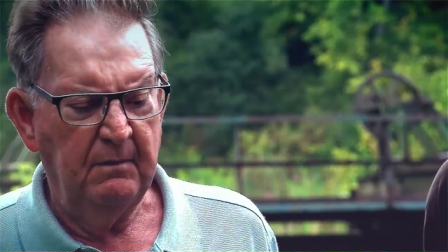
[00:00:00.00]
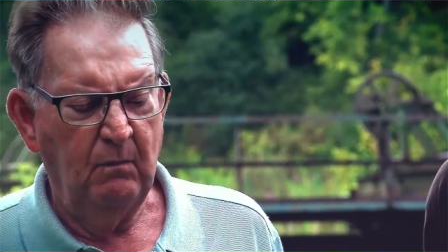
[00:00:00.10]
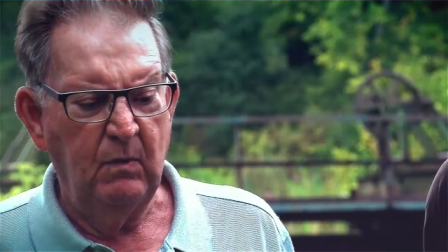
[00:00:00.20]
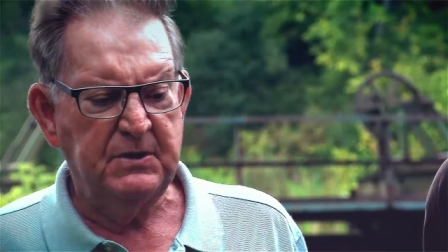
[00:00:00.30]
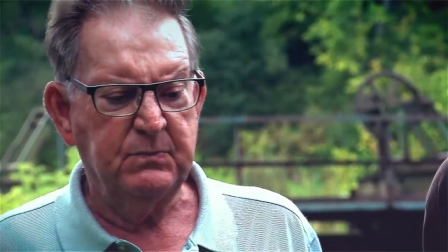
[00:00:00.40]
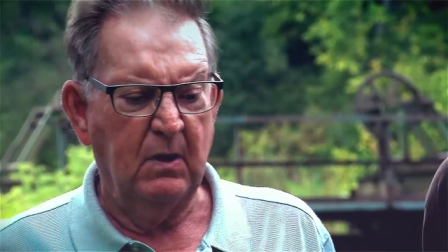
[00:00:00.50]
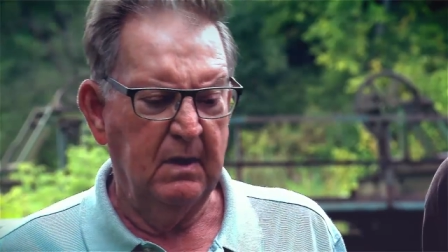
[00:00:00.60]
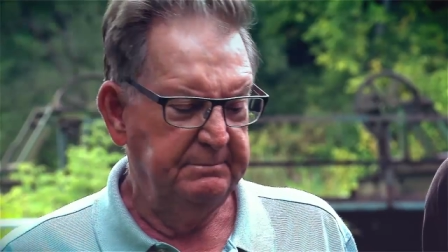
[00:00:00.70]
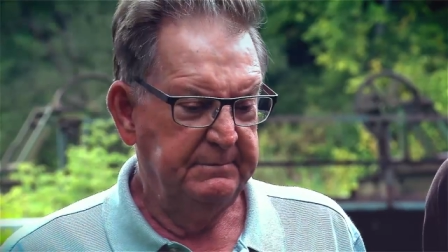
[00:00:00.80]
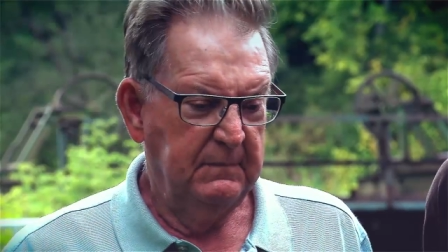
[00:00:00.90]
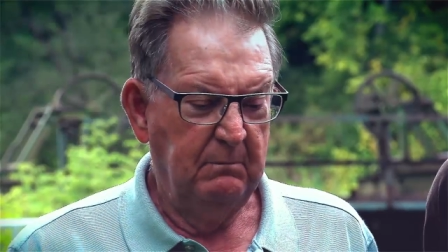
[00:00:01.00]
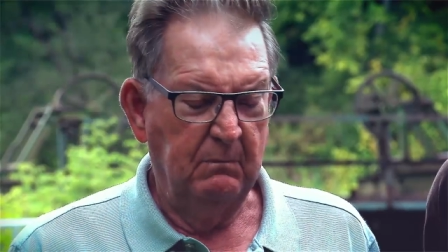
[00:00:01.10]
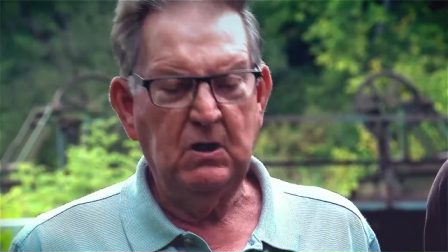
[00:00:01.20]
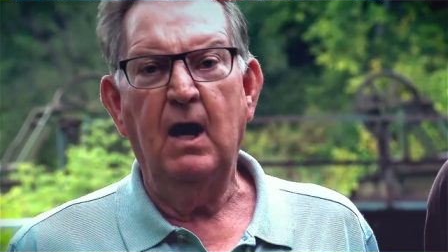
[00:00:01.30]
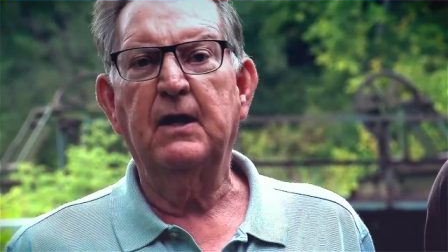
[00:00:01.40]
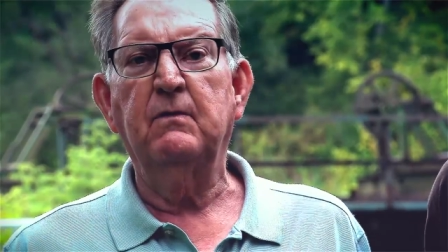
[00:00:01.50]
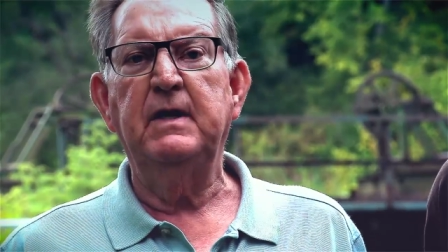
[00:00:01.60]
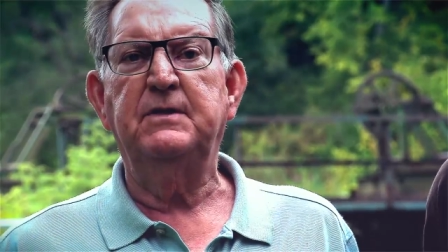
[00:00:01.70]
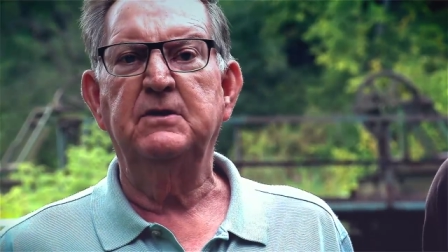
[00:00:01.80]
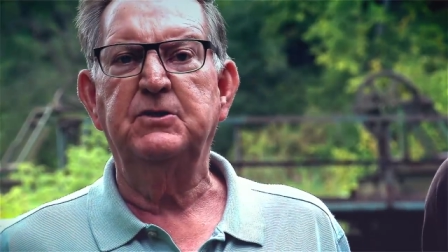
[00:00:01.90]
which were
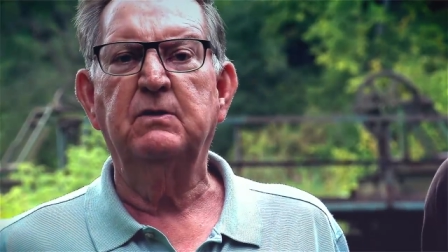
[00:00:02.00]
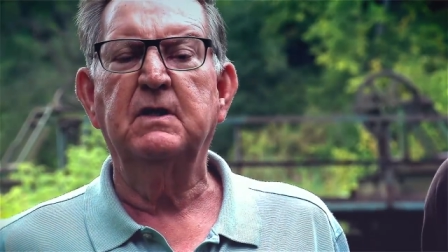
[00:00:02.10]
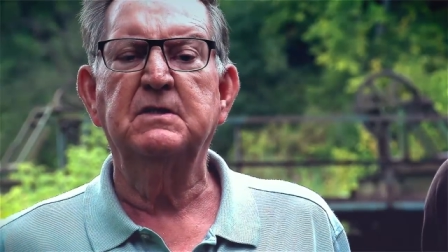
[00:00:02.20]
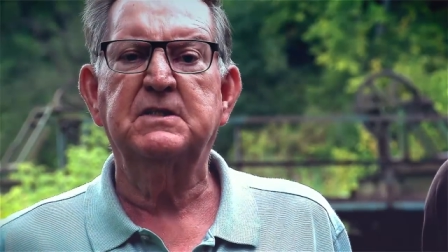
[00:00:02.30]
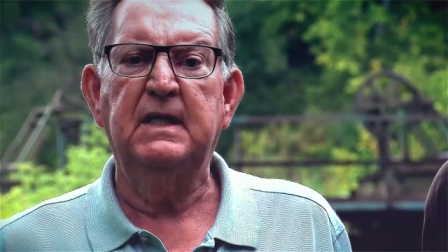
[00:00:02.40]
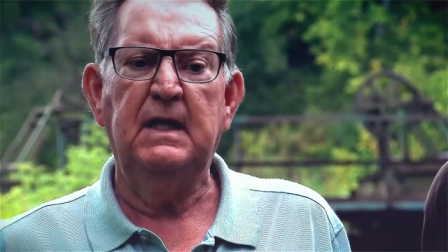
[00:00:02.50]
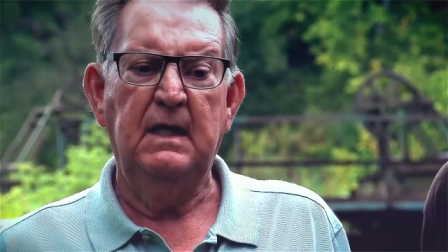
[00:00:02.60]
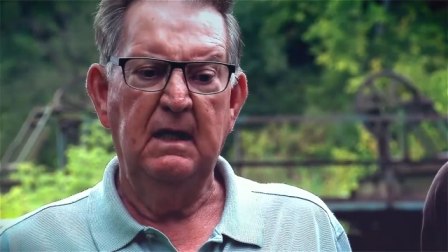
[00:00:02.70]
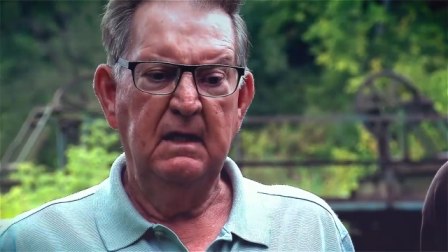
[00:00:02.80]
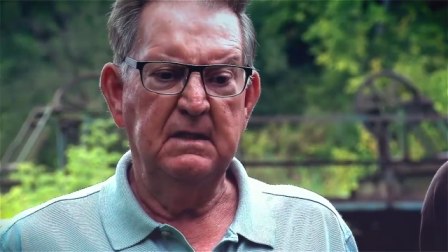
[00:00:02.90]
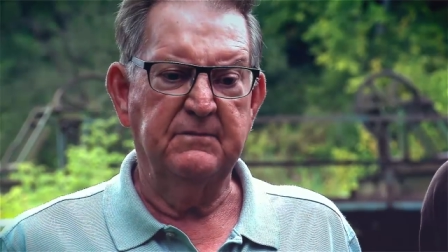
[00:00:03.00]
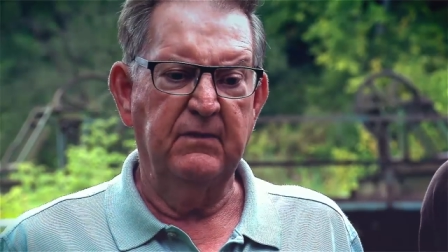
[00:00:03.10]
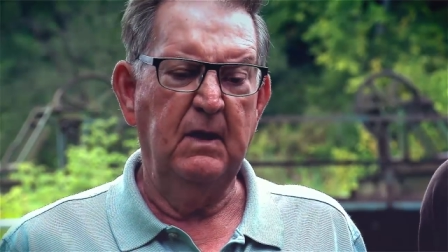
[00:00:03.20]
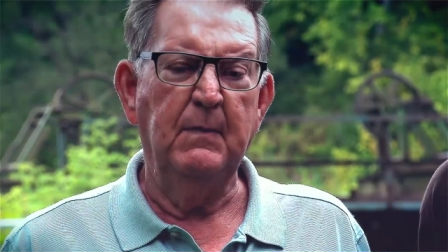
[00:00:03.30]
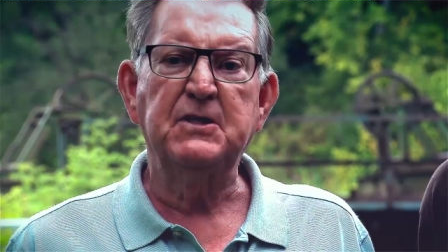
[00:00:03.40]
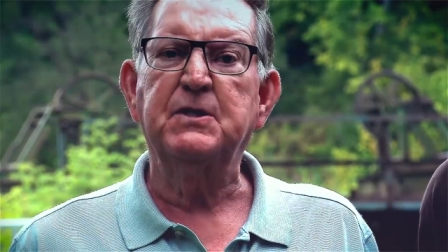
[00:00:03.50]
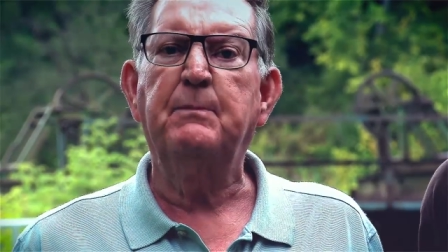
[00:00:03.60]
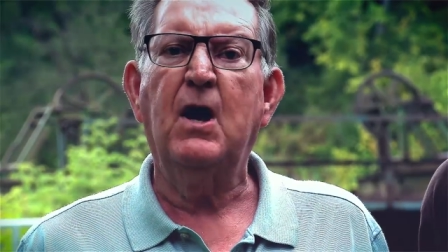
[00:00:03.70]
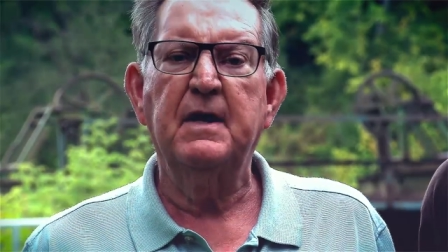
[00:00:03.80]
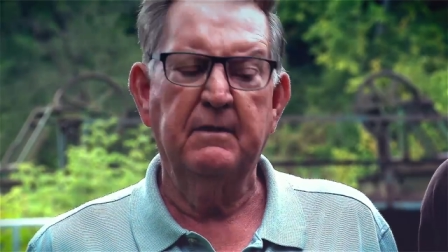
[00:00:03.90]
concrete, as you can see, is very much a
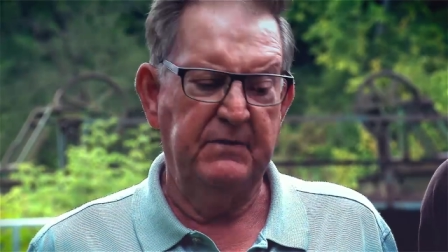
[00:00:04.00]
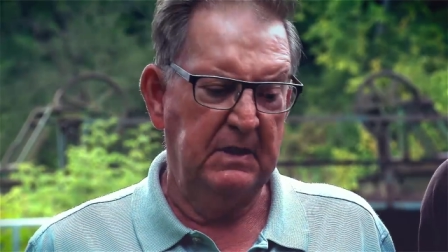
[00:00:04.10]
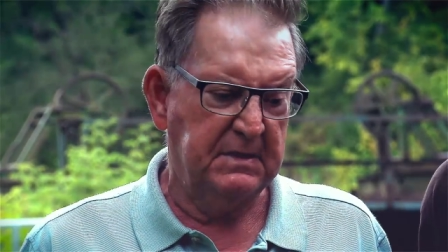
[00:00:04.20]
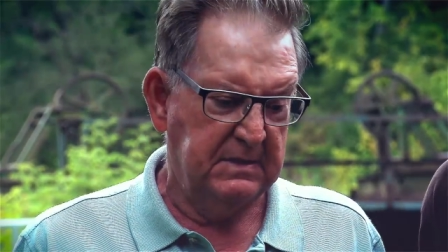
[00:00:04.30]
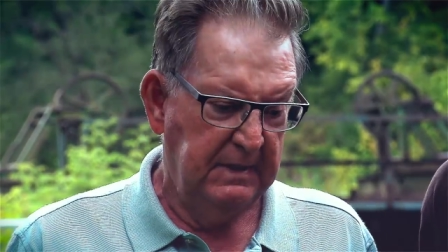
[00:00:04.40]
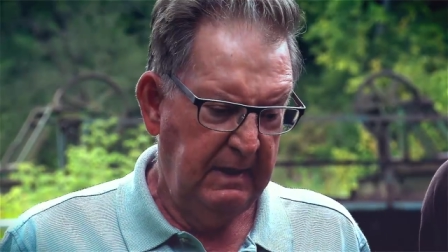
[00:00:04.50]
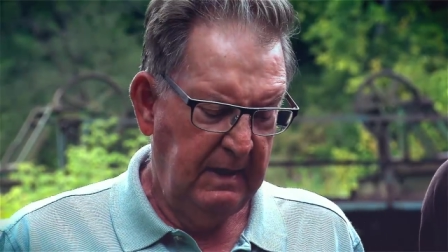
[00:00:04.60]
part of this.